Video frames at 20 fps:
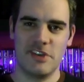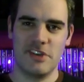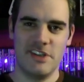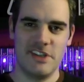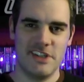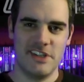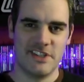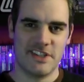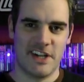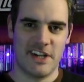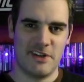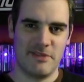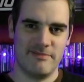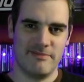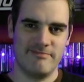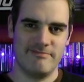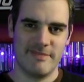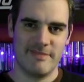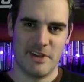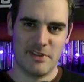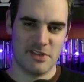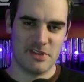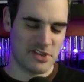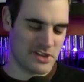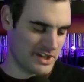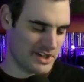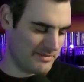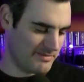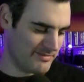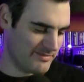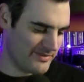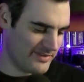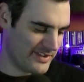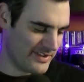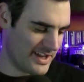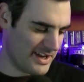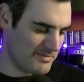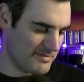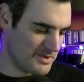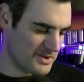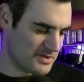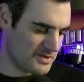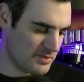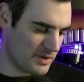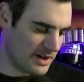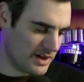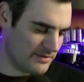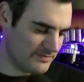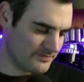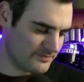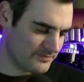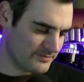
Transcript: India's out. That was a shame for them as well.